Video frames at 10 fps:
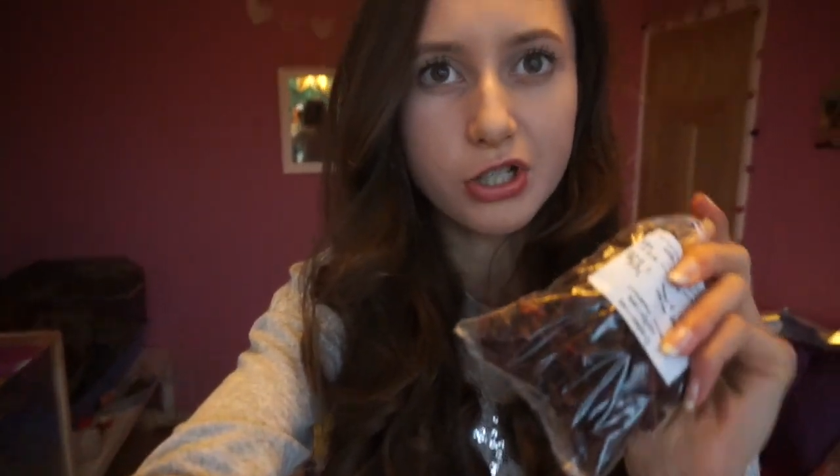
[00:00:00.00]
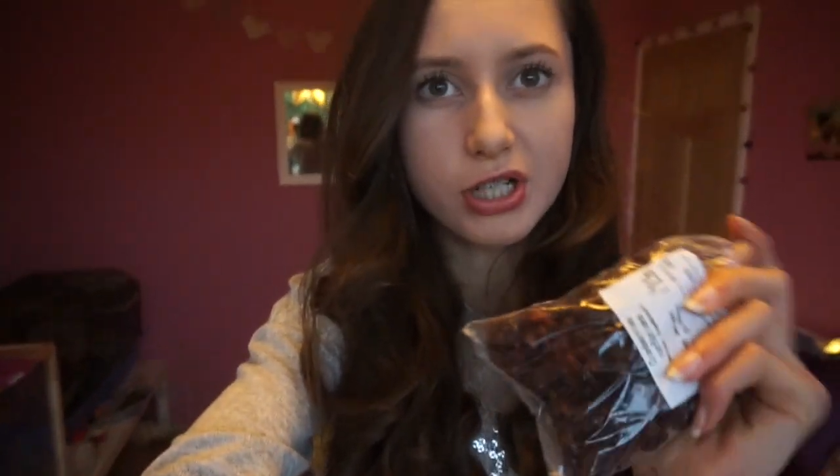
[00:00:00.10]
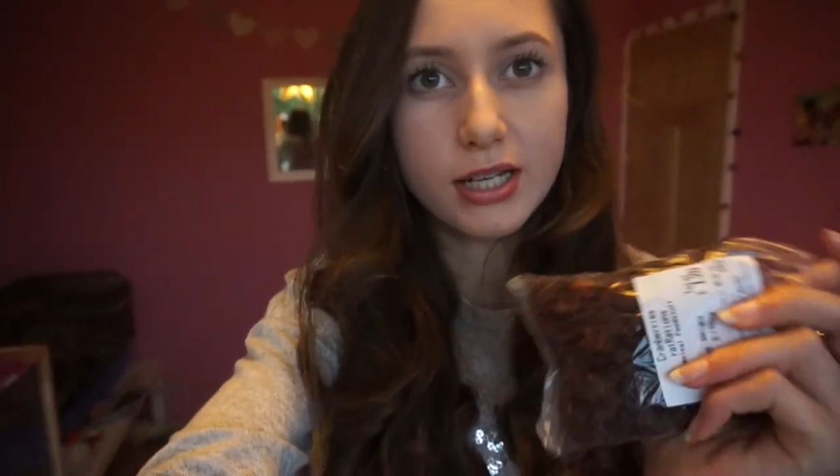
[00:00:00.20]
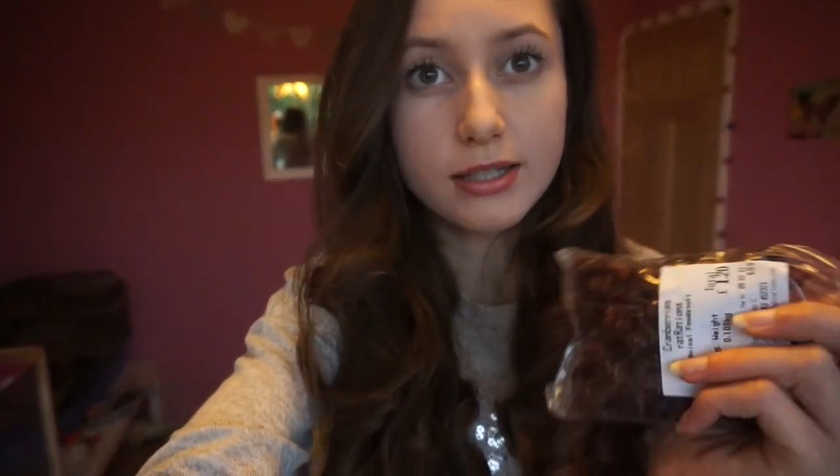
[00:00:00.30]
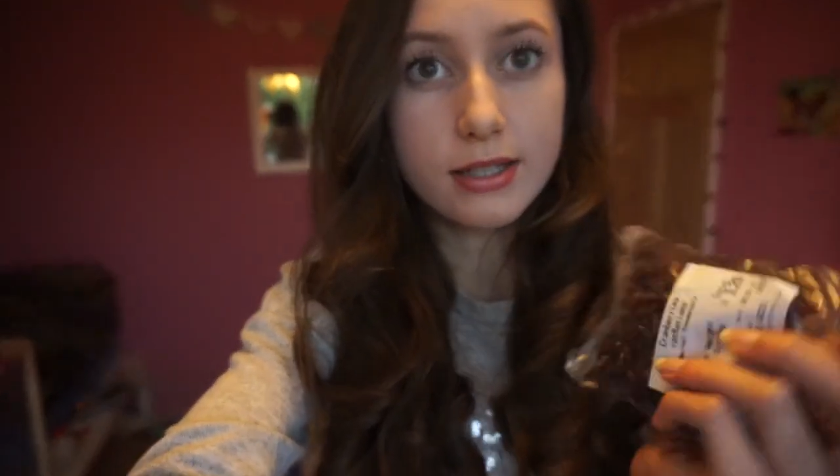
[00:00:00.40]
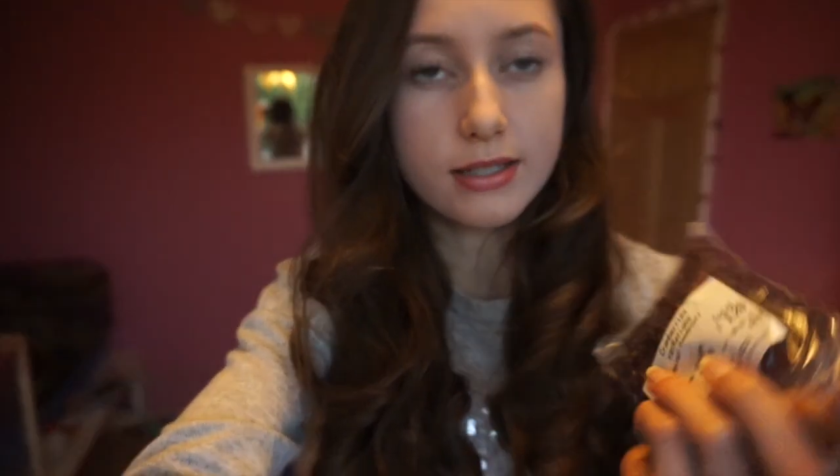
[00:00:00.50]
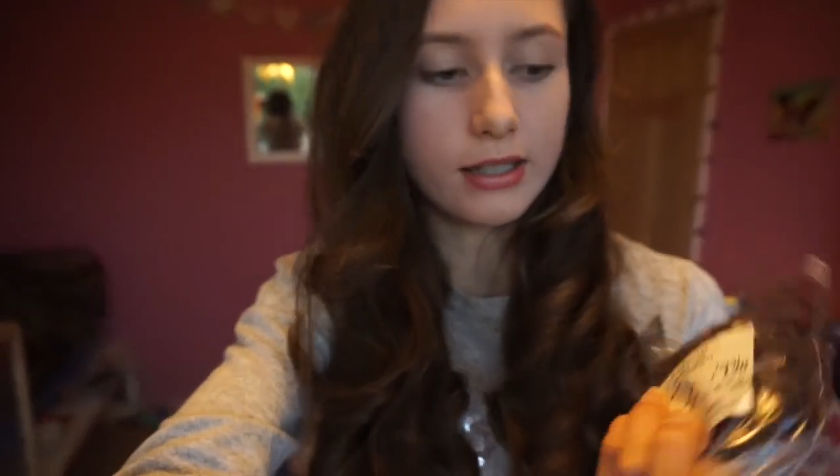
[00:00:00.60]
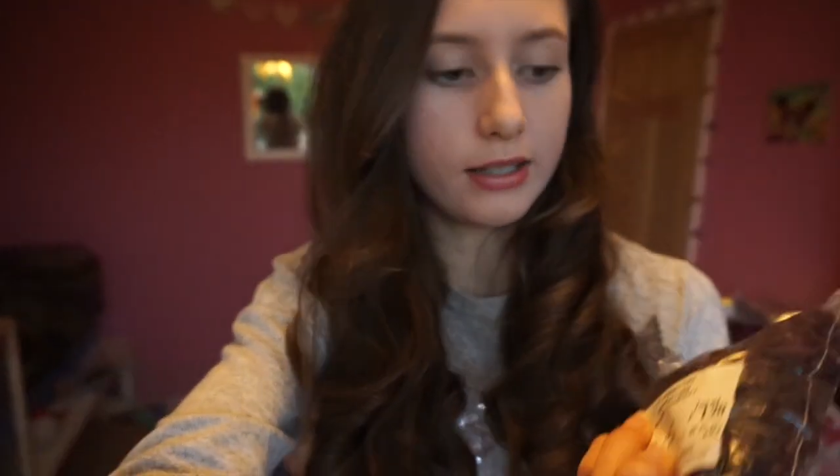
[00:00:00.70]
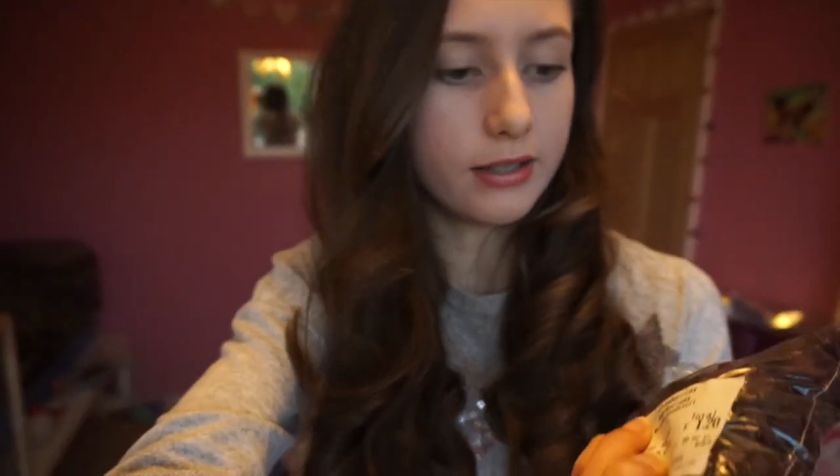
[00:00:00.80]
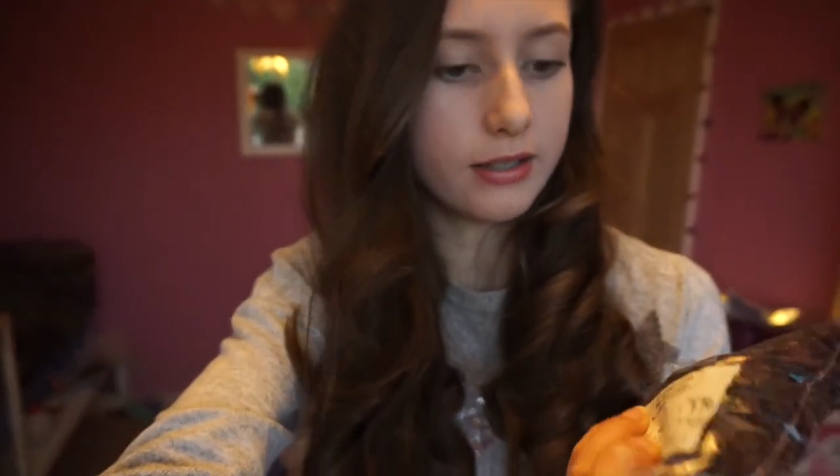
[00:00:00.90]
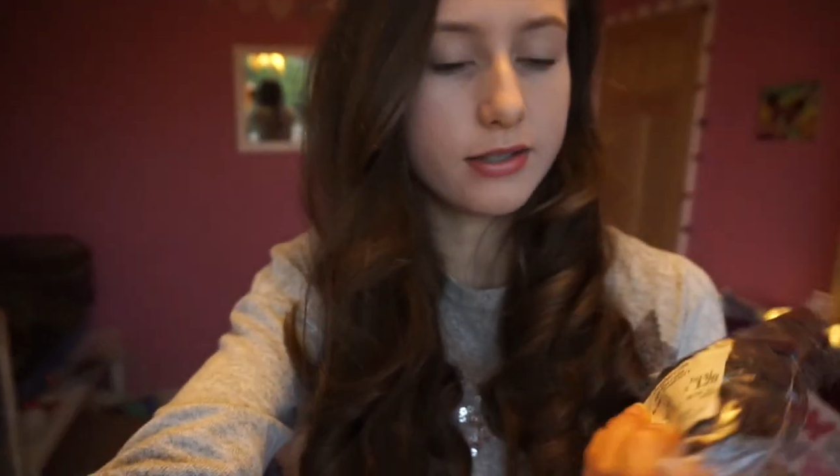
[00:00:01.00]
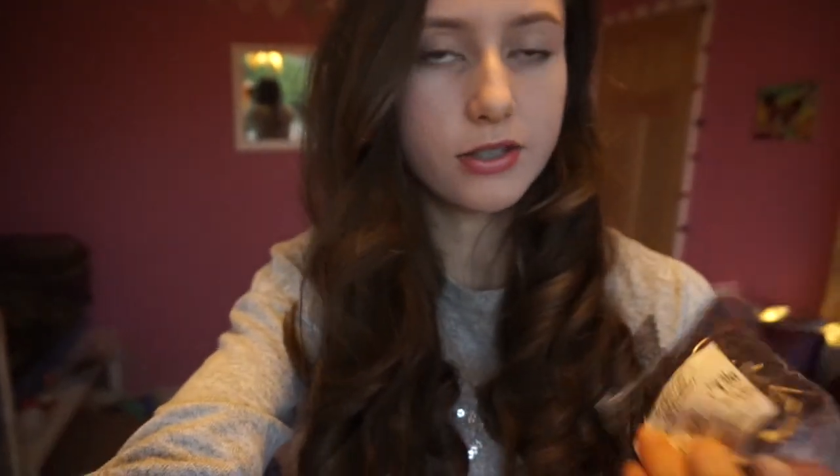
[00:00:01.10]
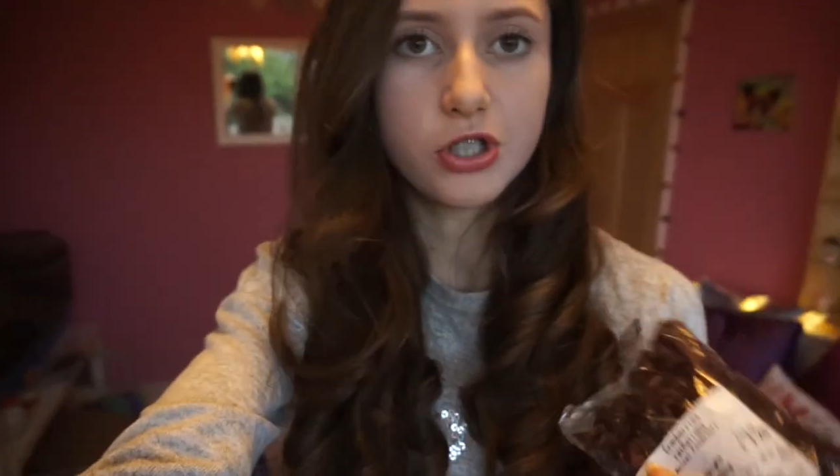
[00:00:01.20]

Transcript: she has cystitis.